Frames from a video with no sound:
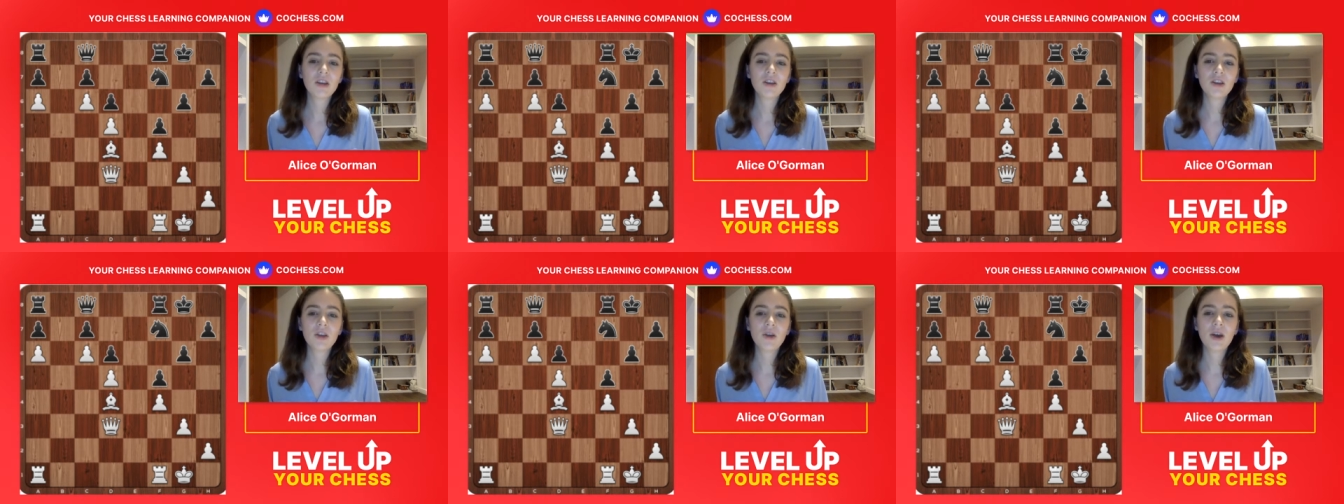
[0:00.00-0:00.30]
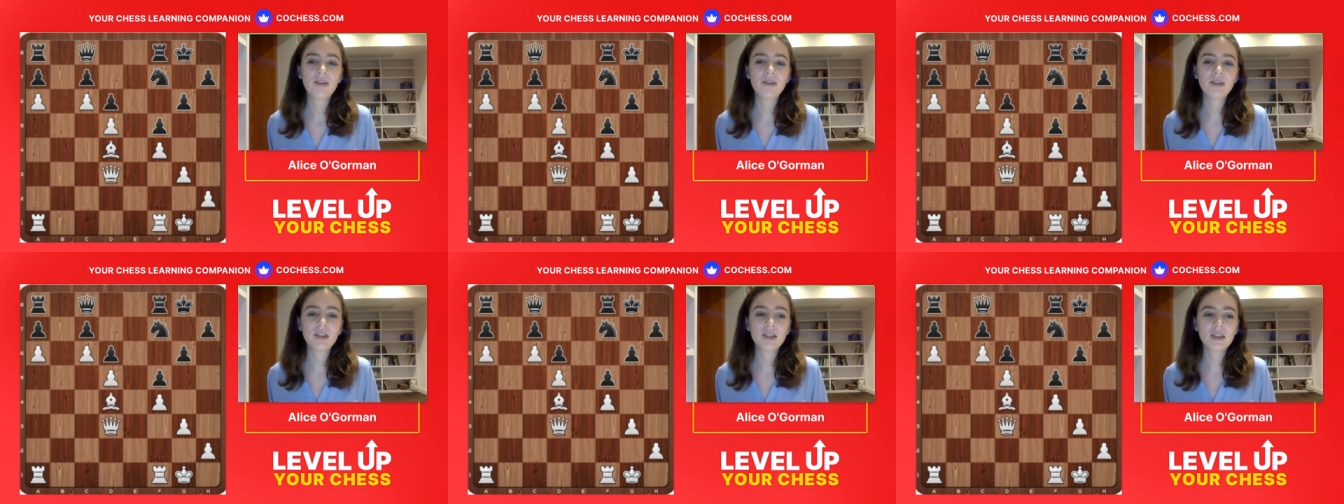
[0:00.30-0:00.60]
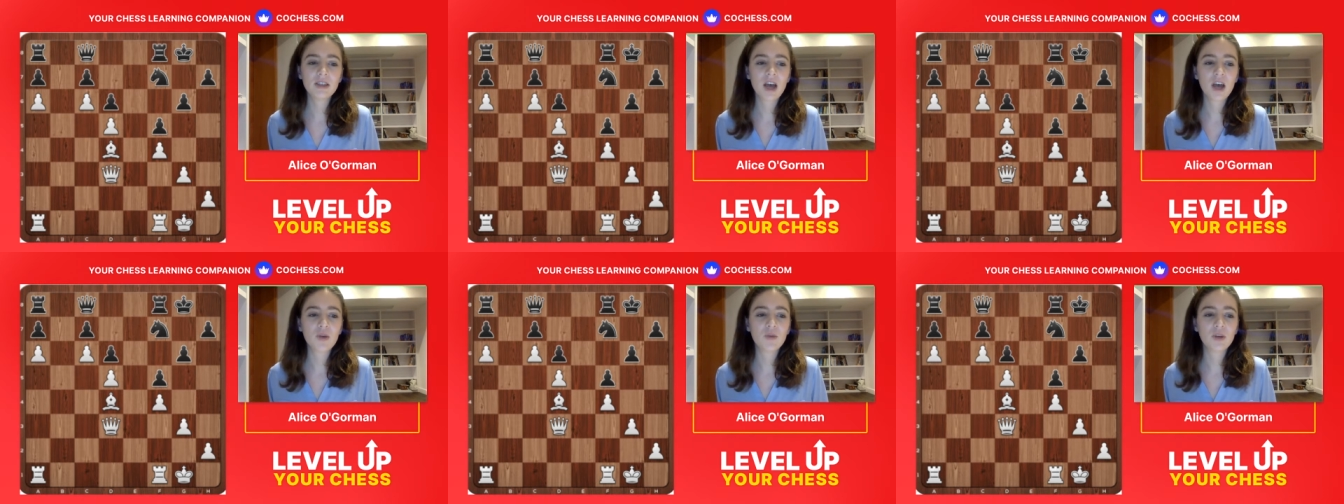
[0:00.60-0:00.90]
You have to
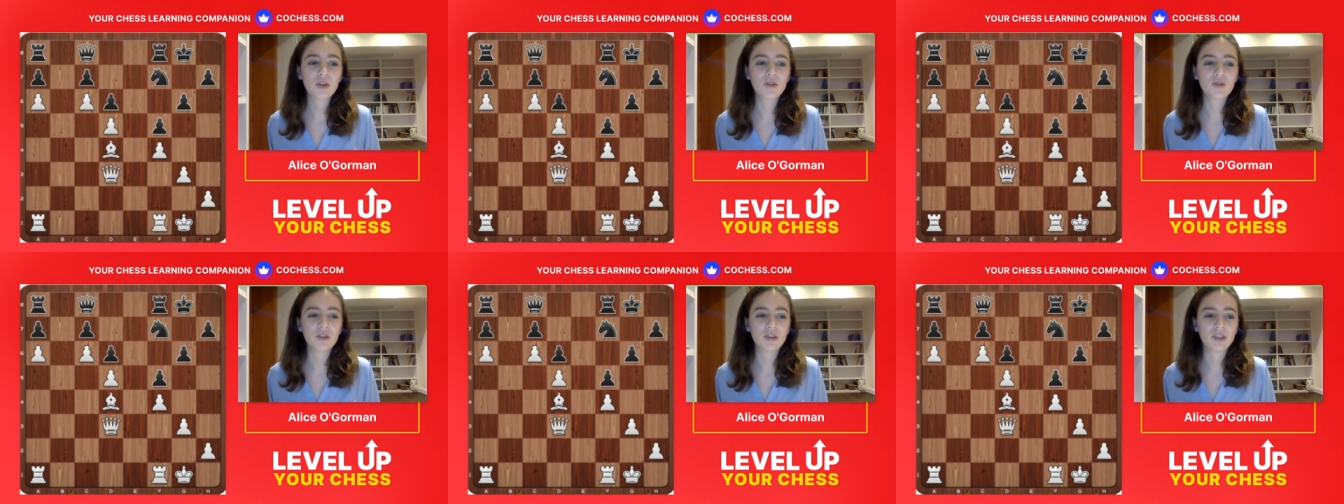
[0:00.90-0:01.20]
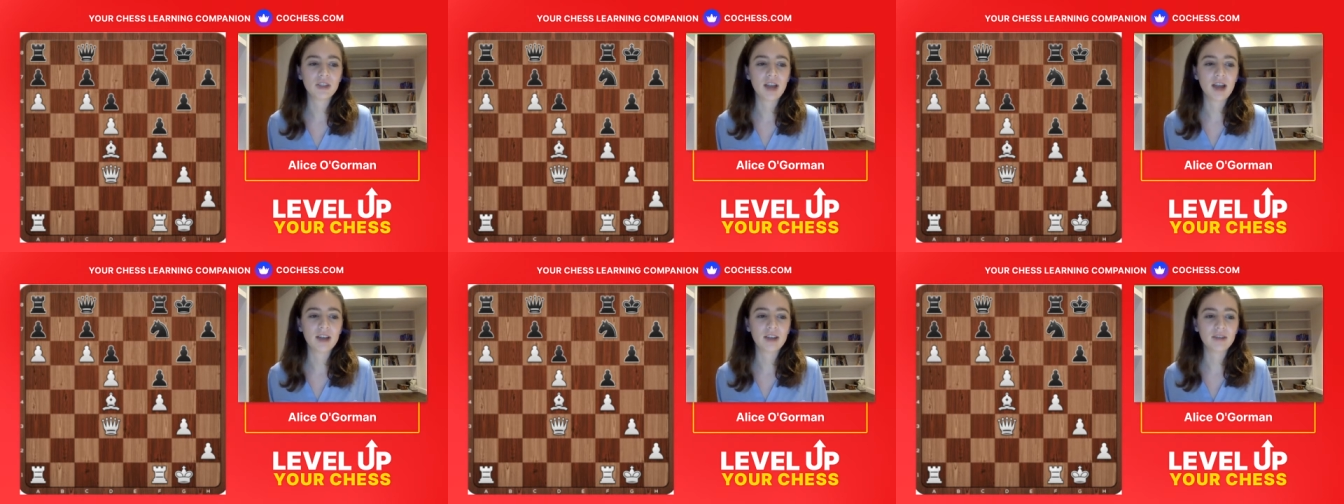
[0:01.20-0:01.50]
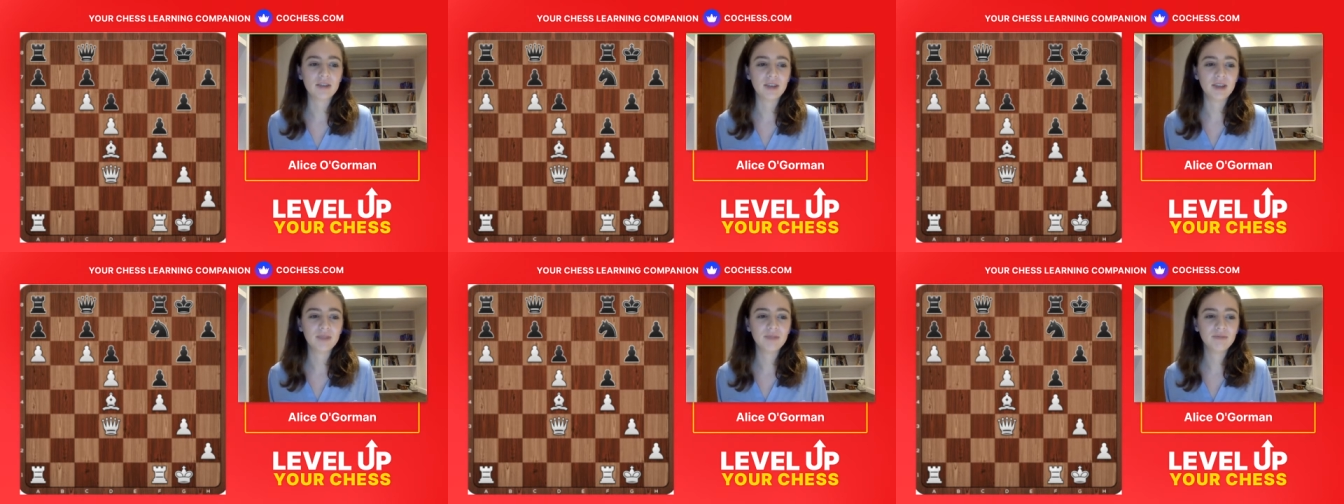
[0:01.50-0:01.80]
decide which rook to
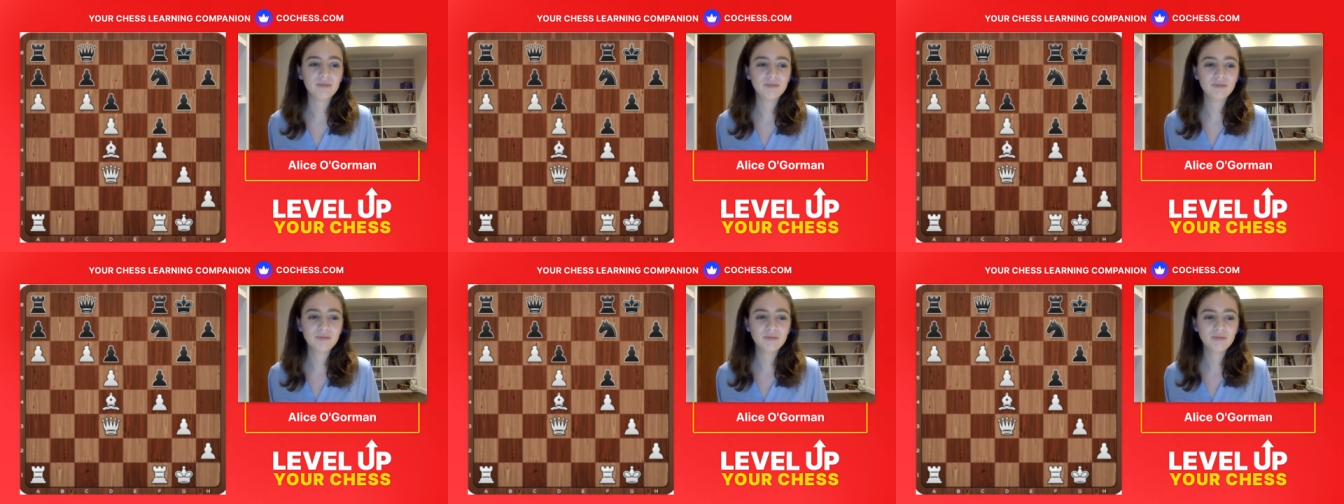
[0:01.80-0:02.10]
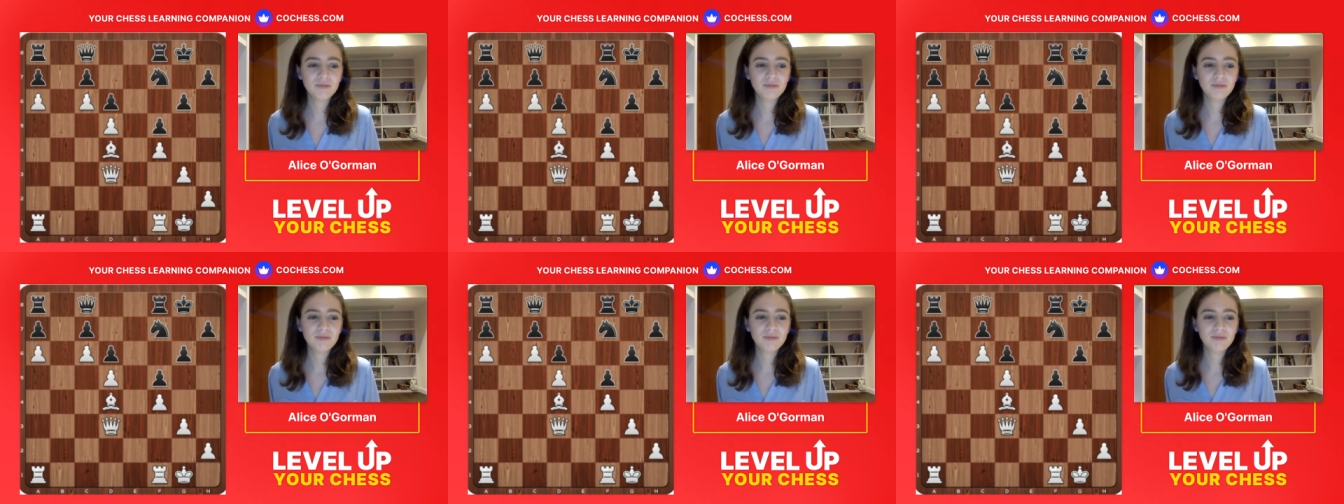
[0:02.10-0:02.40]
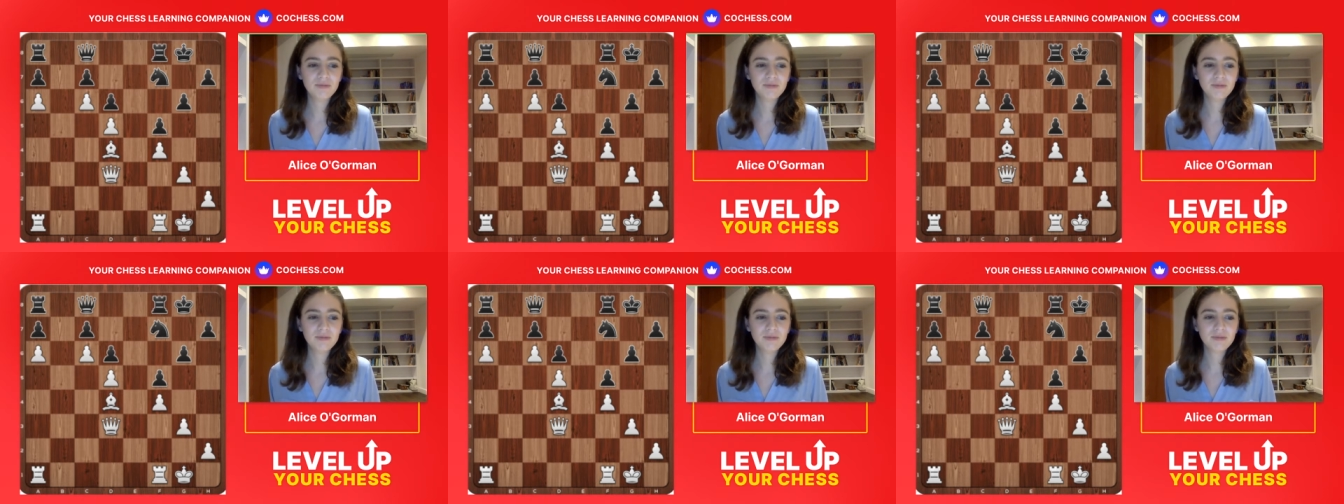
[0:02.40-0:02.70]
activate.
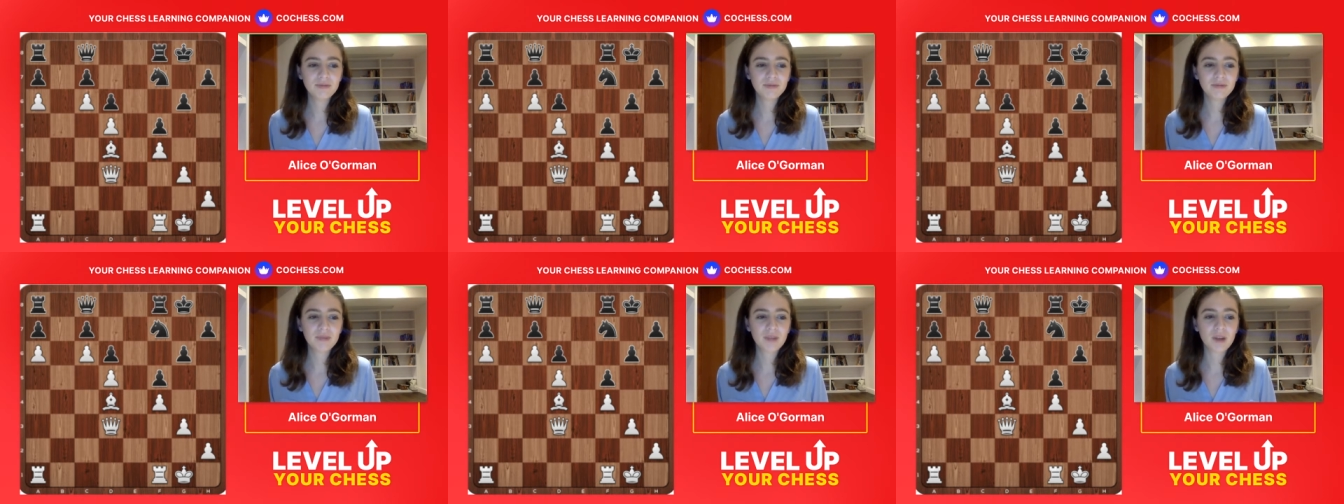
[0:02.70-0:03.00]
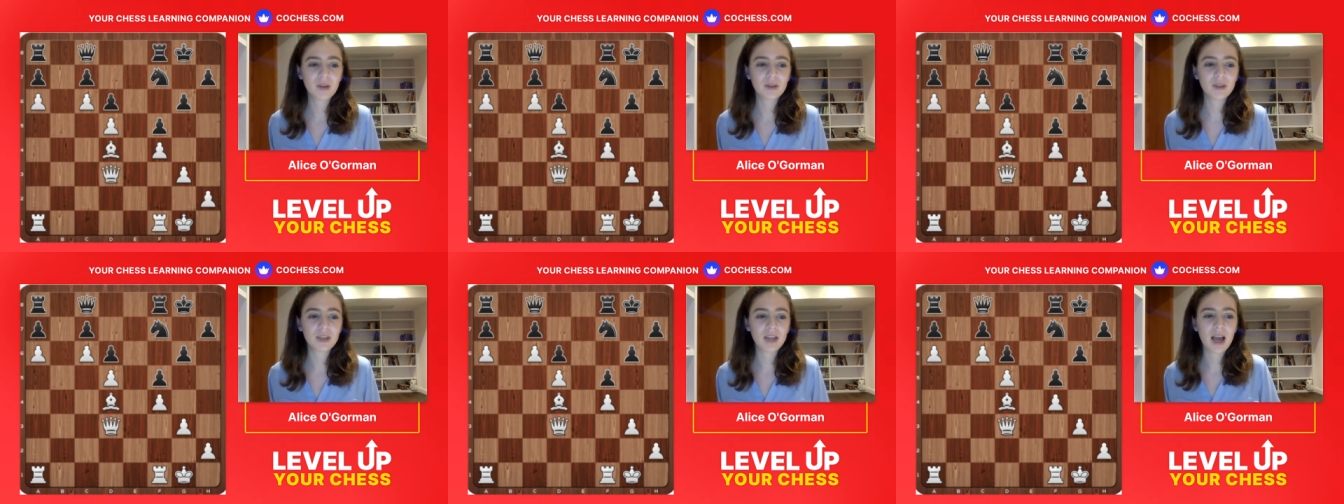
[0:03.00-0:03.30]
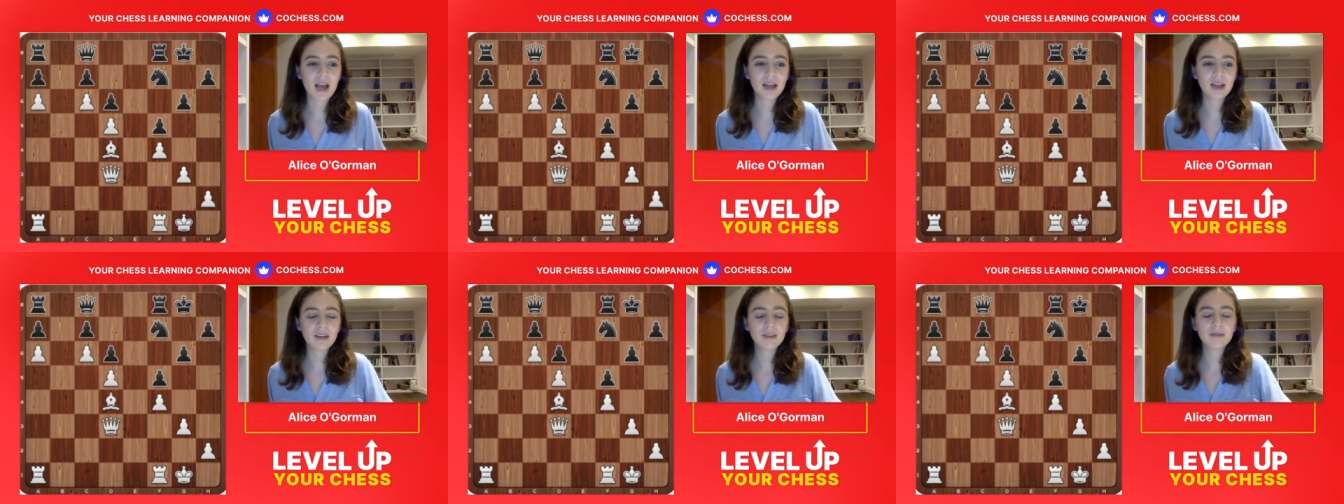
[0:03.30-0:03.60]
Oh, it's
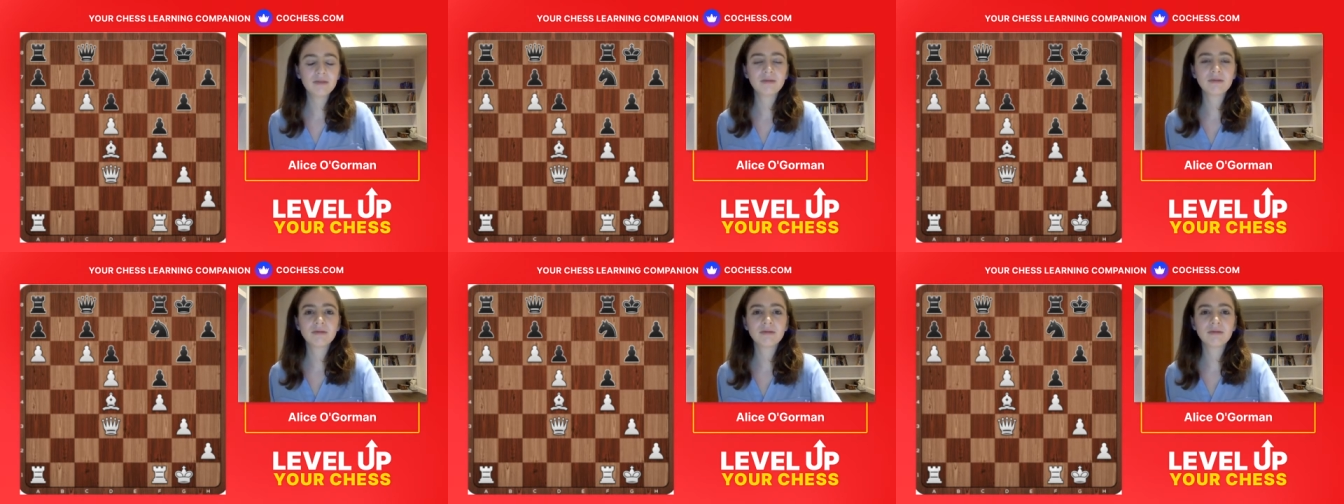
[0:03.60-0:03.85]
lagging.